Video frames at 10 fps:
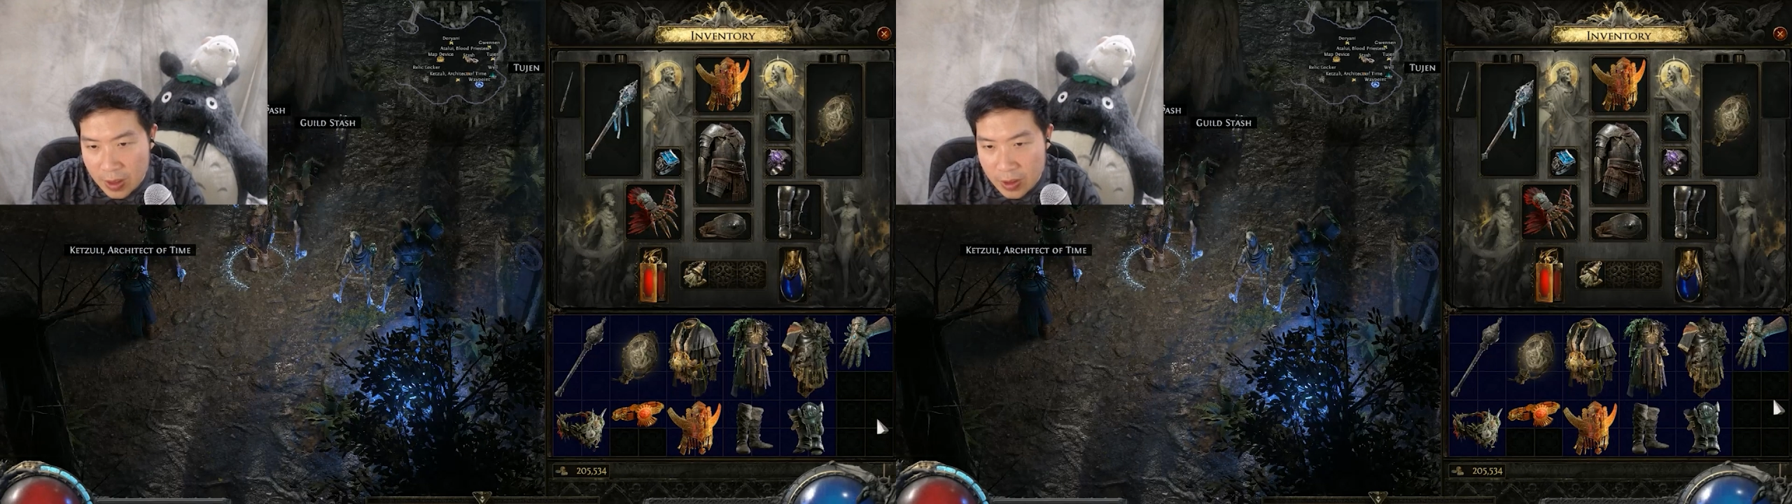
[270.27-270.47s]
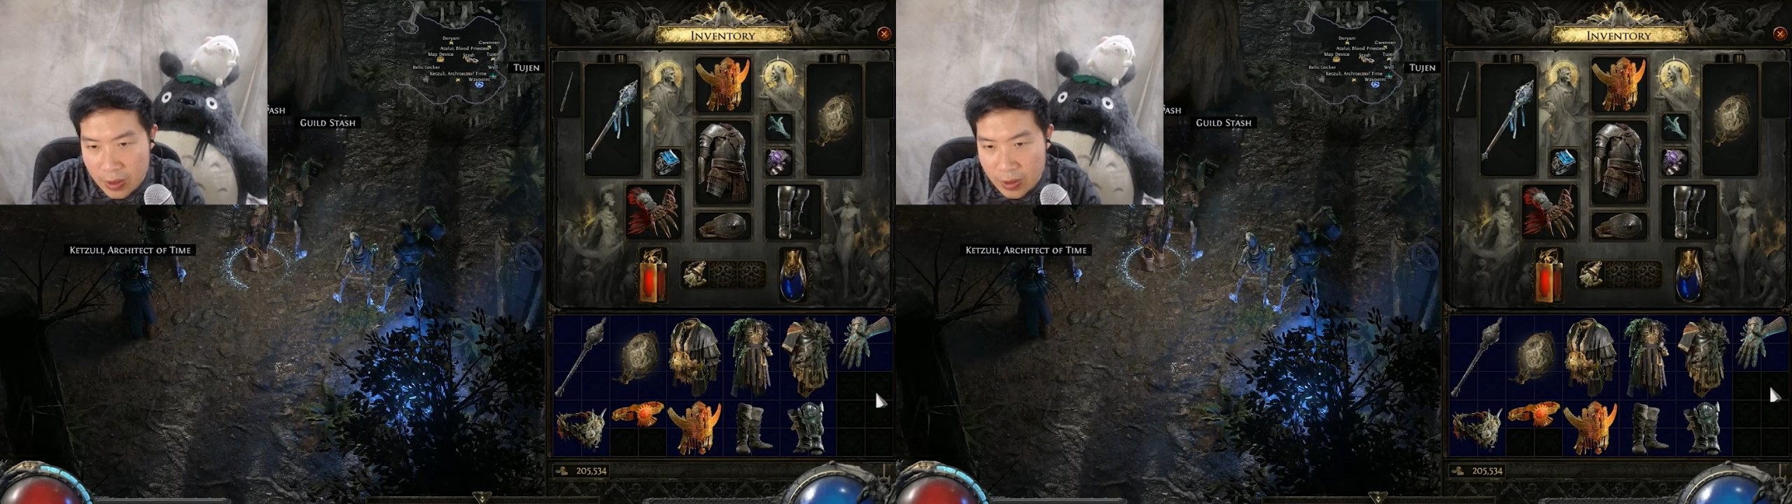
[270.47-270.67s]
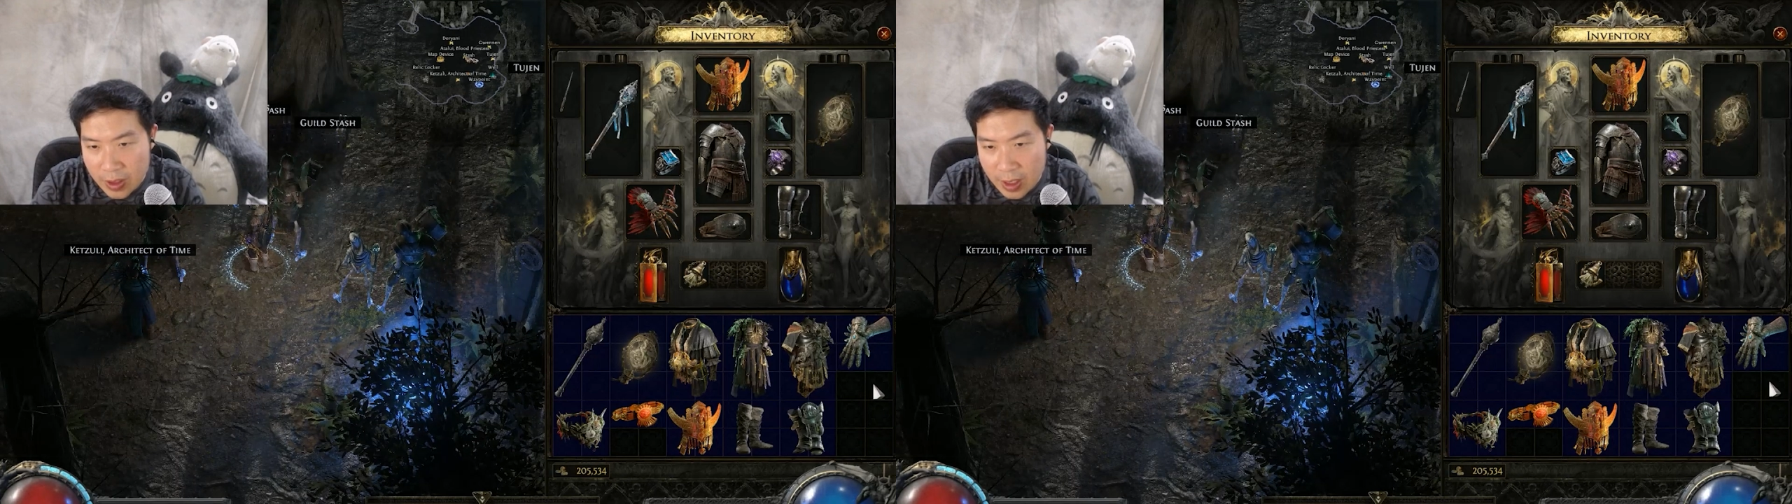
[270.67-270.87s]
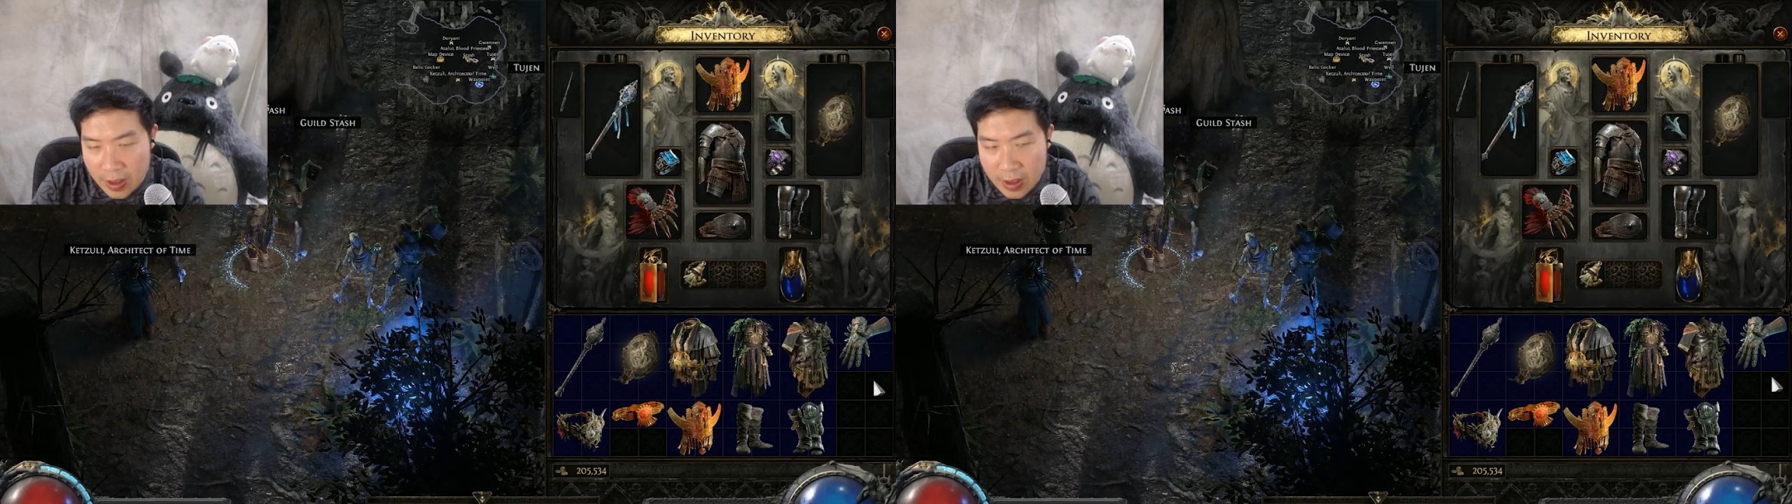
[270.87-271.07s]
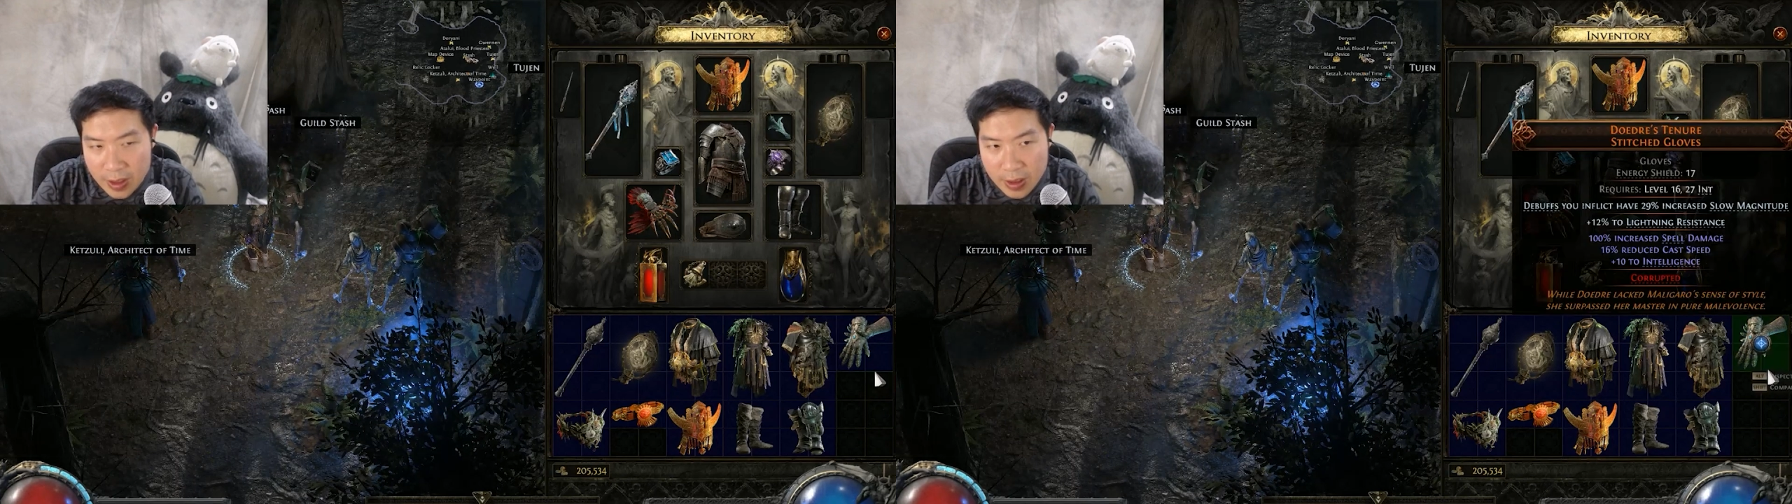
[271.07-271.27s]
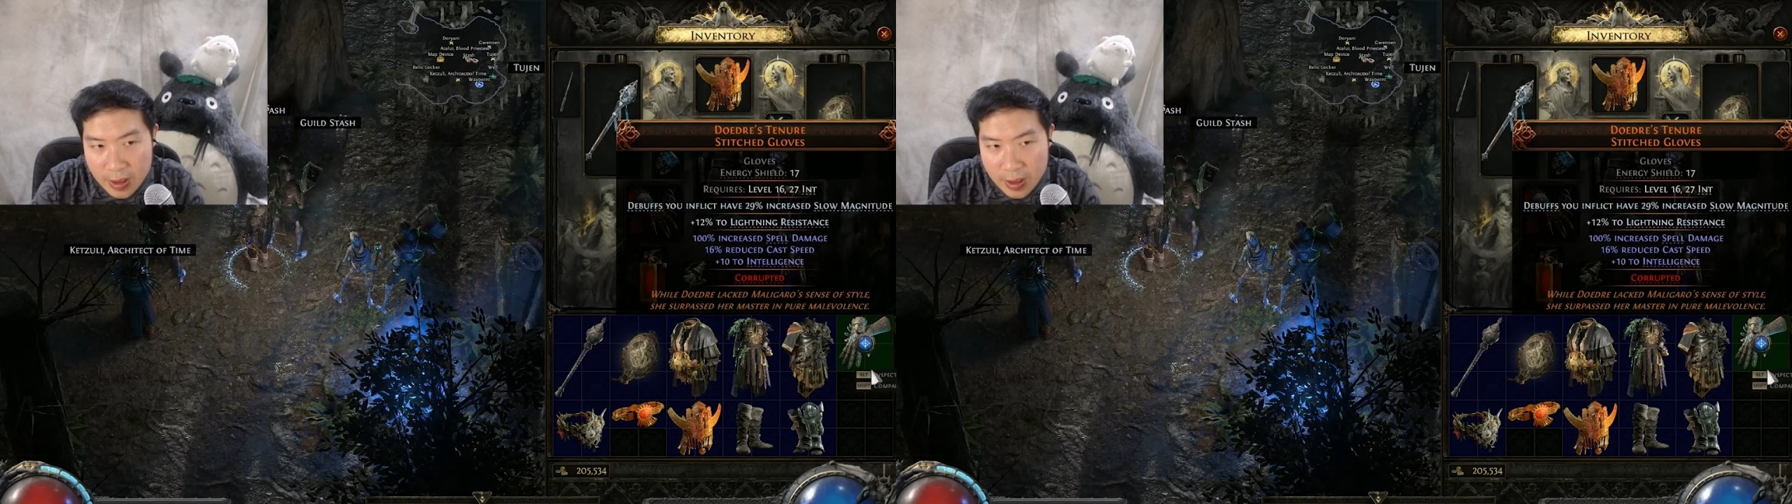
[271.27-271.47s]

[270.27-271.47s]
So another